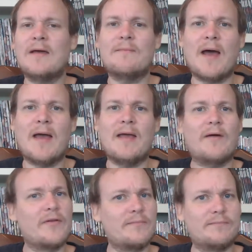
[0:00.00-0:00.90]
My
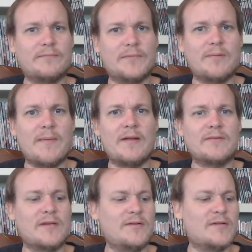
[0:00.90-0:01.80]
other
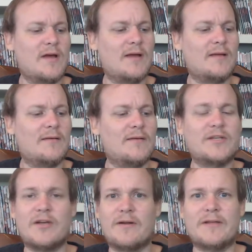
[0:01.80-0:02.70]
tomatoes that you saw, the
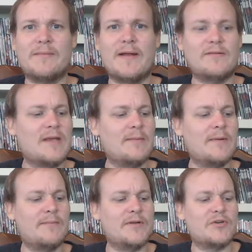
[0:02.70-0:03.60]
cherry tomatoes, came
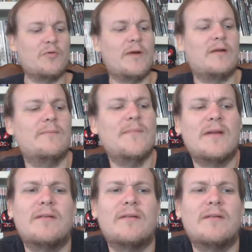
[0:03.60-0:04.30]
up much quicker.